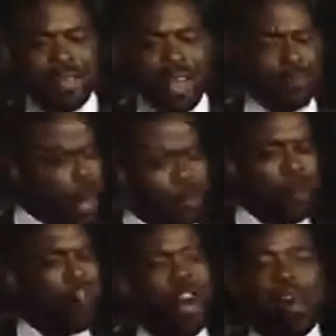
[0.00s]
and people
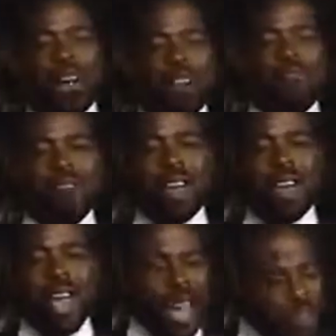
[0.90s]
know it,
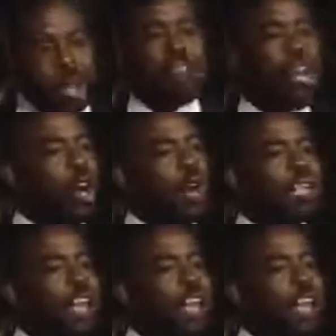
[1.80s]
and you know it,